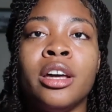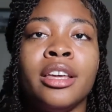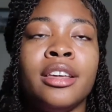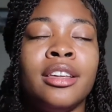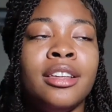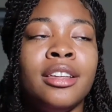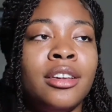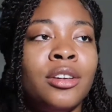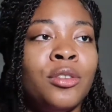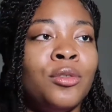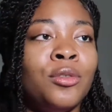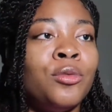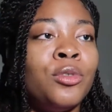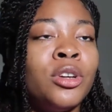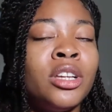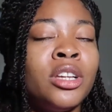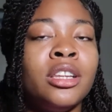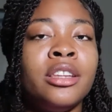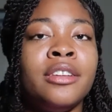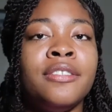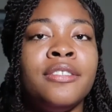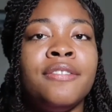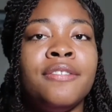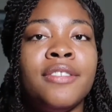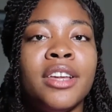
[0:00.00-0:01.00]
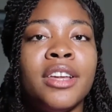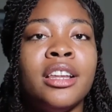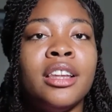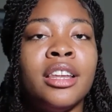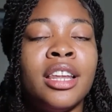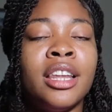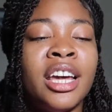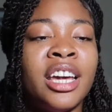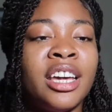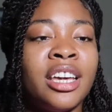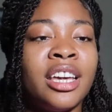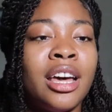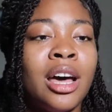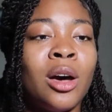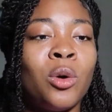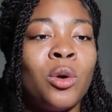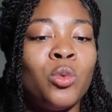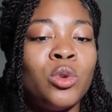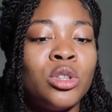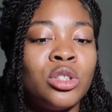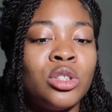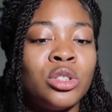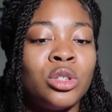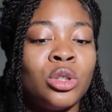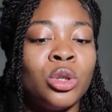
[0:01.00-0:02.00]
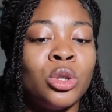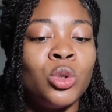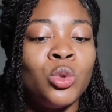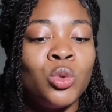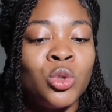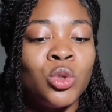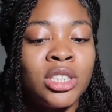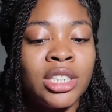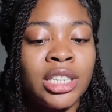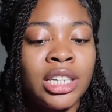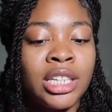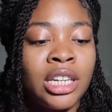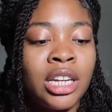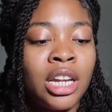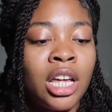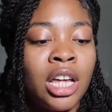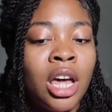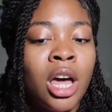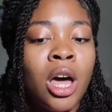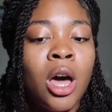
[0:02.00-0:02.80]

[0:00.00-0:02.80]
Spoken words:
It really felt like I was losing